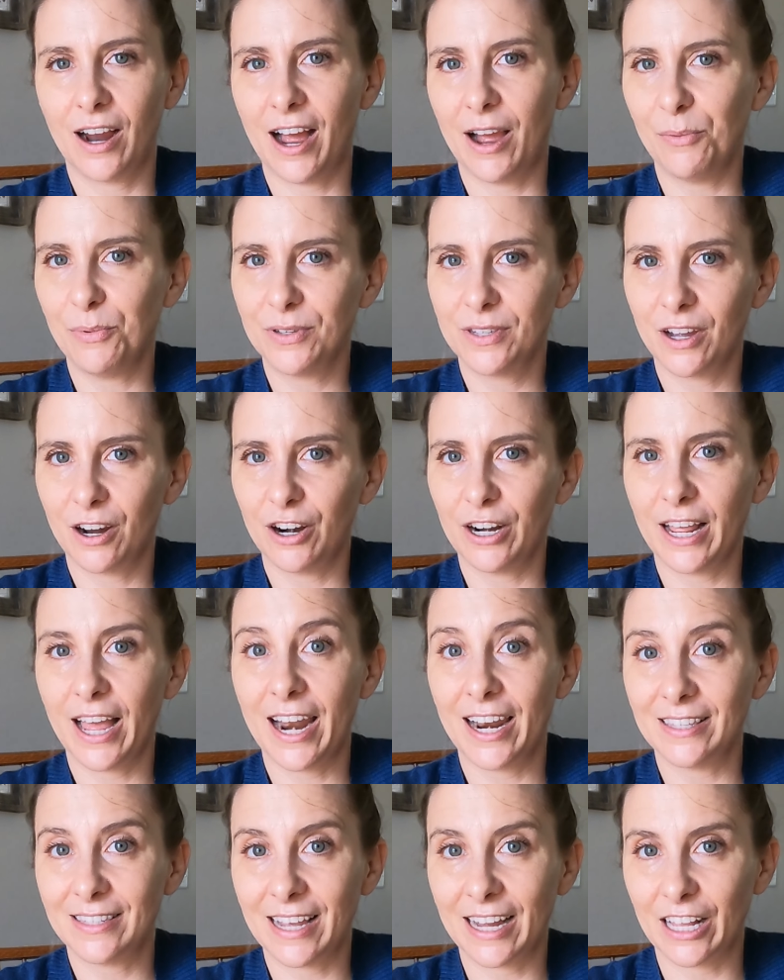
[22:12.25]
I was already
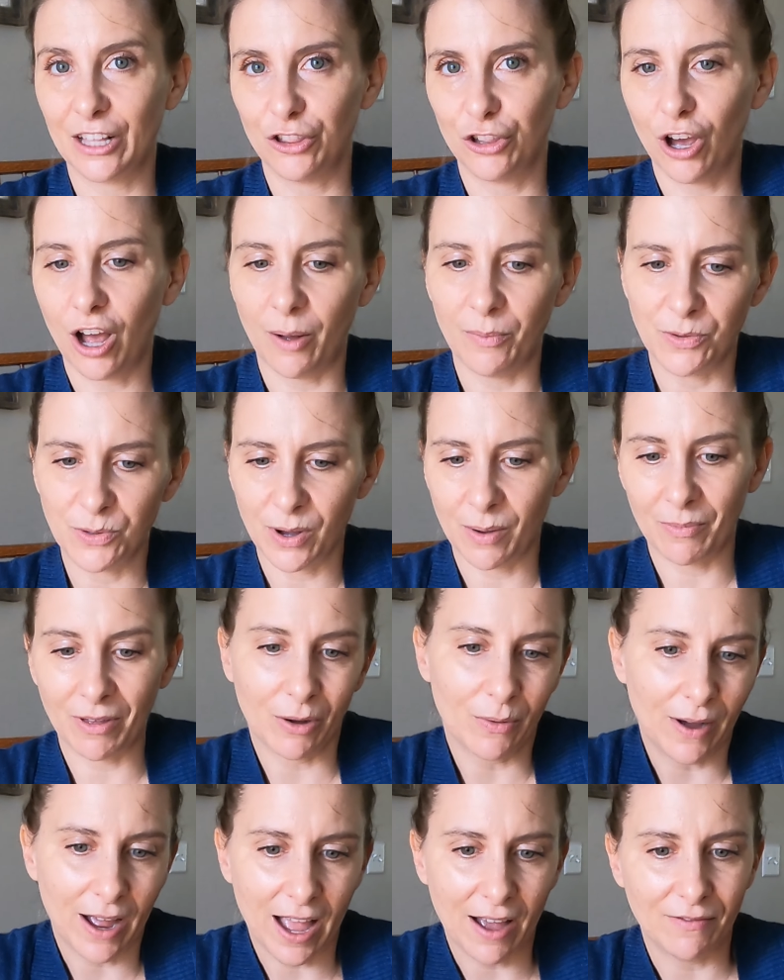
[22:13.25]
had a second job. So I'm
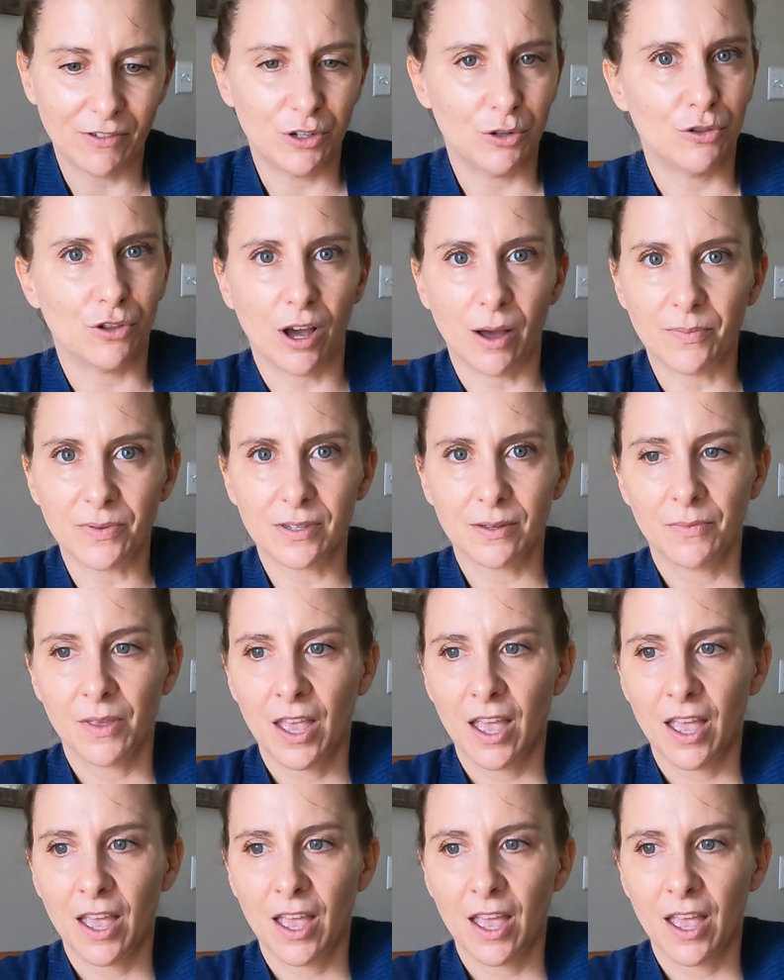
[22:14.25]
like, well, I have 2 jobs.